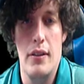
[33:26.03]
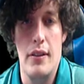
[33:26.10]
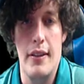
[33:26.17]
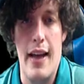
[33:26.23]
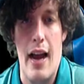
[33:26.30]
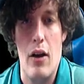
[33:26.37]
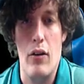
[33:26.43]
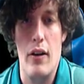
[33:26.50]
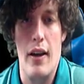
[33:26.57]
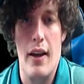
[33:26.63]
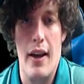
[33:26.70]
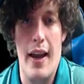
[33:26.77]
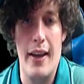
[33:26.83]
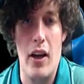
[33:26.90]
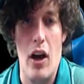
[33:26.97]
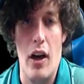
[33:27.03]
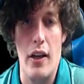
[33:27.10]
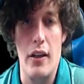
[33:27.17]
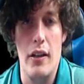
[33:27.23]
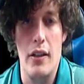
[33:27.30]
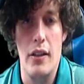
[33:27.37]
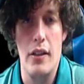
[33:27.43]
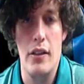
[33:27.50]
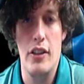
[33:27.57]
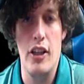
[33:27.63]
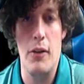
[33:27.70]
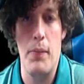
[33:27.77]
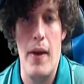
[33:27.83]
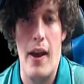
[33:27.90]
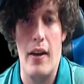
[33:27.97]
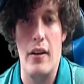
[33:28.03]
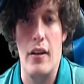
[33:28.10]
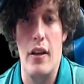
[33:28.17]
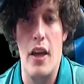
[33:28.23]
Now, hang on. Young man,